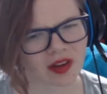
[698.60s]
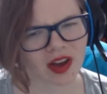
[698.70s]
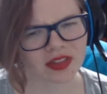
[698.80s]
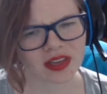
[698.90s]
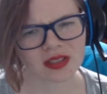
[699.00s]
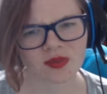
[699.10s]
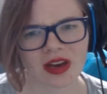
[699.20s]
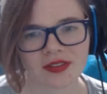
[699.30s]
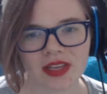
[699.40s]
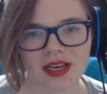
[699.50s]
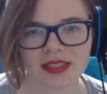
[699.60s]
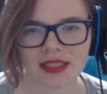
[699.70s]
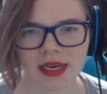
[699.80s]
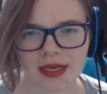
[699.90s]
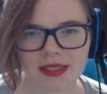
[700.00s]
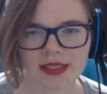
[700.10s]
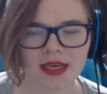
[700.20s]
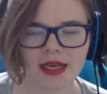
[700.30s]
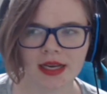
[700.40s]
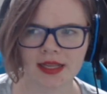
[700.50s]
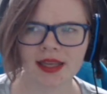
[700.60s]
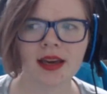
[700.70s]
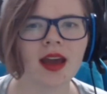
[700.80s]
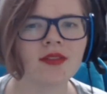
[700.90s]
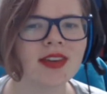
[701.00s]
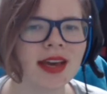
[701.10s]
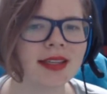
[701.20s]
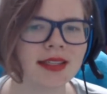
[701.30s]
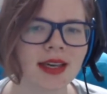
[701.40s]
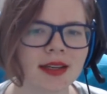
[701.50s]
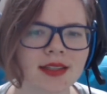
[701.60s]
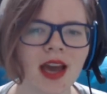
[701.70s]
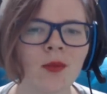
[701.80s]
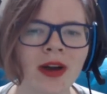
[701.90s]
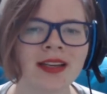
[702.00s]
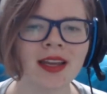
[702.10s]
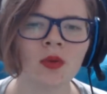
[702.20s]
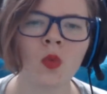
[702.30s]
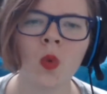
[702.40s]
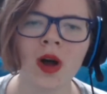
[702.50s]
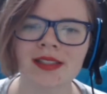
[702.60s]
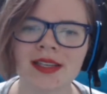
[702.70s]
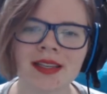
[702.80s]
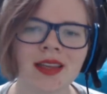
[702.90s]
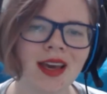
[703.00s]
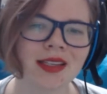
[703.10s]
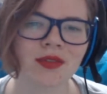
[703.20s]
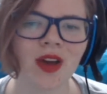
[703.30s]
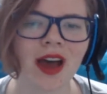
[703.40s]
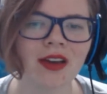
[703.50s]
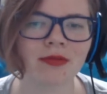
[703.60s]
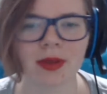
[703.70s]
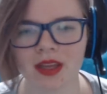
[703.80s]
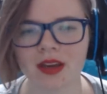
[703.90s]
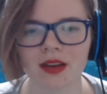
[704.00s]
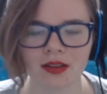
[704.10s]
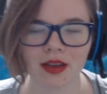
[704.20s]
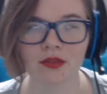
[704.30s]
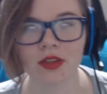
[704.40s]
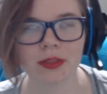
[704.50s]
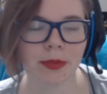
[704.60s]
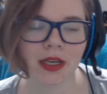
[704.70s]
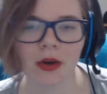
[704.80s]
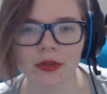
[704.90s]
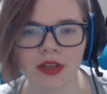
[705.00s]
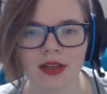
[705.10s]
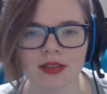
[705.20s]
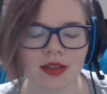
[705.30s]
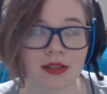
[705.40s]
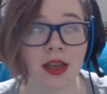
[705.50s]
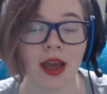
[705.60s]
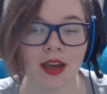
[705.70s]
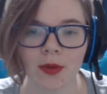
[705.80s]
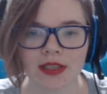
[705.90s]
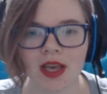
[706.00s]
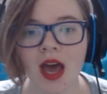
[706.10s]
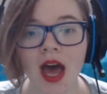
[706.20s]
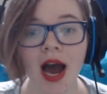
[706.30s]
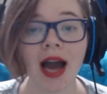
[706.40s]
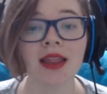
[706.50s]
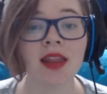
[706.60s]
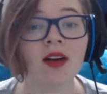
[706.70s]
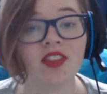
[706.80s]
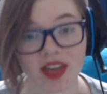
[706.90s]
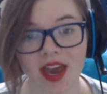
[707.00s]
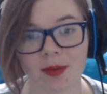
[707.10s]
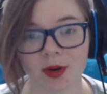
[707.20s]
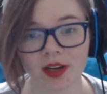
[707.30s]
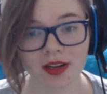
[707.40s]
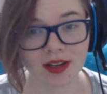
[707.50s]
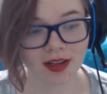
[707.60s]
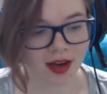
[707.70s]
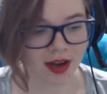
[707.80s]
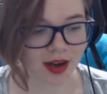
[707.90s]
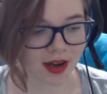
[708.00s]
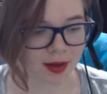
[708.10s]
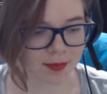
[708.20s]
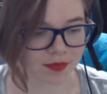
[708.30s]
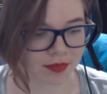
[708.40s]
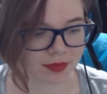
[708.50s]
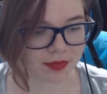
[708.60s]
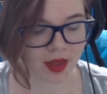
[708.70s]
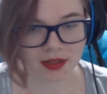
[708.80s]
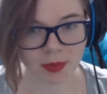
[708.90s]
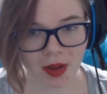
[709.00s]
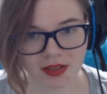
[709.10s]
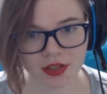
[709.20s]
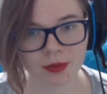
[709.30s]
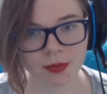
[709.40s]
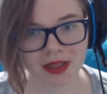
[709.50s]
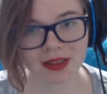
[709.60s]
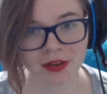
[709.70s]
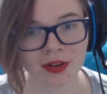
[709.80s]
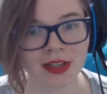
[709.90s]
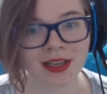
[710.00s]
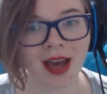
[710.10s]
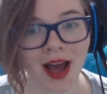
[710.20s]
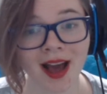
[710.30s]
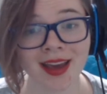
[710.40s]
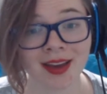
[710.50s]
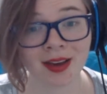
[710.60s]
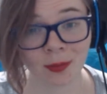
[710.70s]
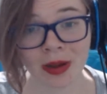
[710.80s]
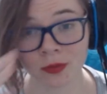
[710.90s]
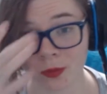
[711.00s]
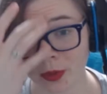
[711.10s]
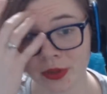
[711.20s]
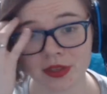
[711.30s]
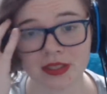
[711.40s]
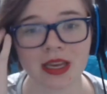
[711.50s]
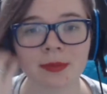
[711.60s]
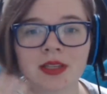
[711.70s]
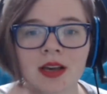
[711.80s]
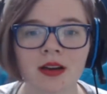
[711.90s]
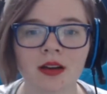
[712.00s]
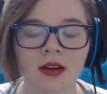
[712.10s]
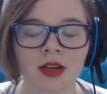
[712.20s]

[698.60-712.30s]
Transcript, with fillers: got the S five or the S six. I think I have the S six. I went in wanting the S five, but they convinced me to go with the S six. Anyways, I love the camera. Um, not sponsored, but literally I went with the Samsung